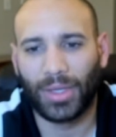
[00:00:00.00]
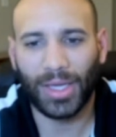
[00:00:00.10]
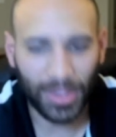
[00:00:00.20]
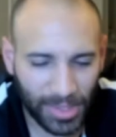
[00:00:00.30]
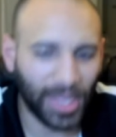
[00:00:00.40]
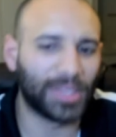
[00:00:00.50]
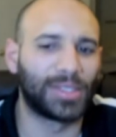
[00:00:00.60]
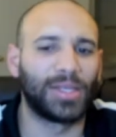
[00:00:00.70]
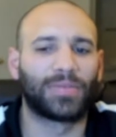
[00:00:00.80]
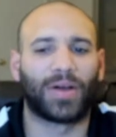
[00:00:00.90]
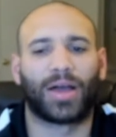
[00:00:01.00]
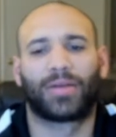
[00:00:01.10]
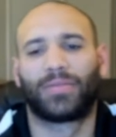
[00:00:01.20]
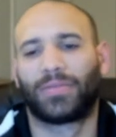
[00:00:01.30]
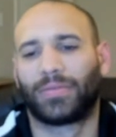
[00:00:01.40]
e takes
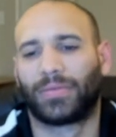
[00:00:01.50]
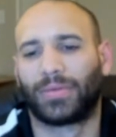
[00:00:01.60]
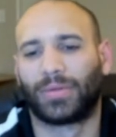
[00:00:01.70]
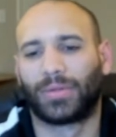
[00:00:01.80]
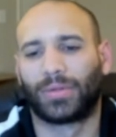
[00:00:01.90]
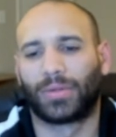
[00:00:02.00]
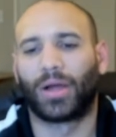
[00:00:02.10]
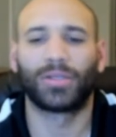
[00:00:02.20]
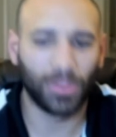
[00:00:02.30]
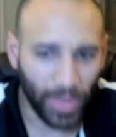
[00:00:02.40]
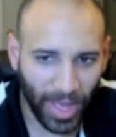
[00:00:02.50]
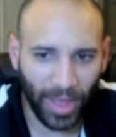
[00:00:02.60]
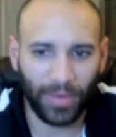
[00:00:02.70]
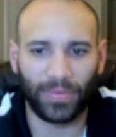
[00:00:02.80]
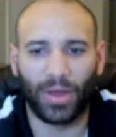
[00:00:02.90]
d5. All right, so we
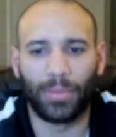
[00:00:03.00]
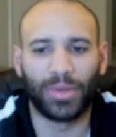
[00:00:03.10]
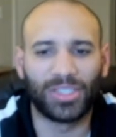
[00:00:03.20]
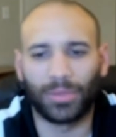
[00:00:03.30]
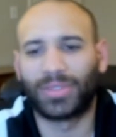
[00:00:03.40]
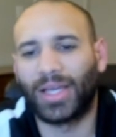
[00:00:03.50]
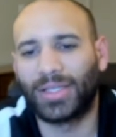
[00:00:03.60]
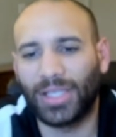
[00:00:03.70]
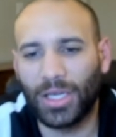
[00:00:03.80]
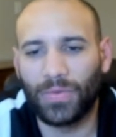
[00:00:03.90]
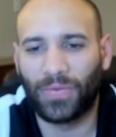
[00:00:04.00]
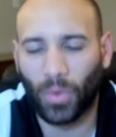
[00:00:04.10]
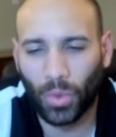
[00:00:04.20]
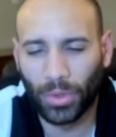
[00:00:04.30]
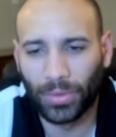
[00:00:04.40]
have bishop takes
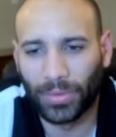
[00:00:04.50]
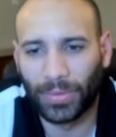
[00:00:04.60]
e4.